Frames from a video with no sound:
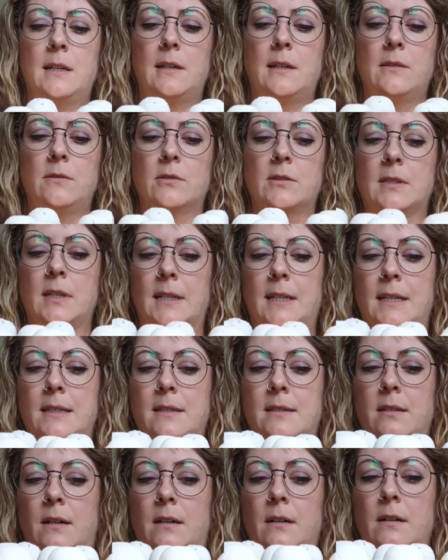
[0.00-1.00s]
it looks like
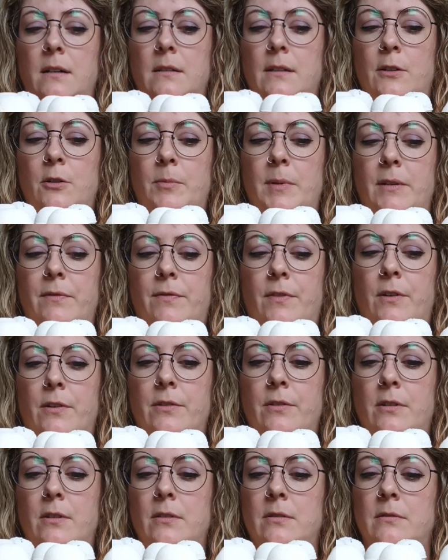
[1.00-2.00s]
it sunk a little bit
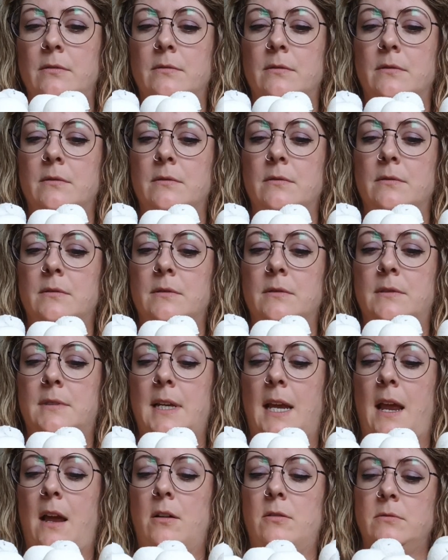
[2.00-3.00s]
further
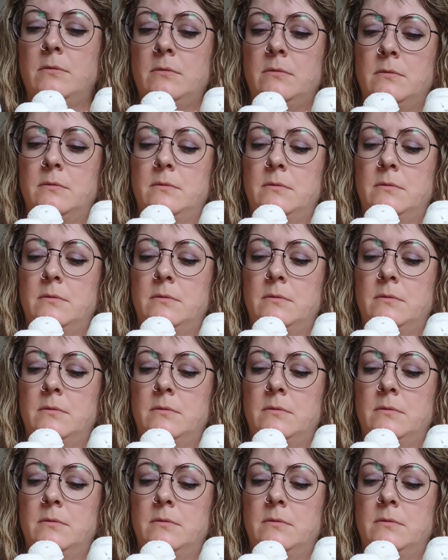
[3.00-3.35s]
down.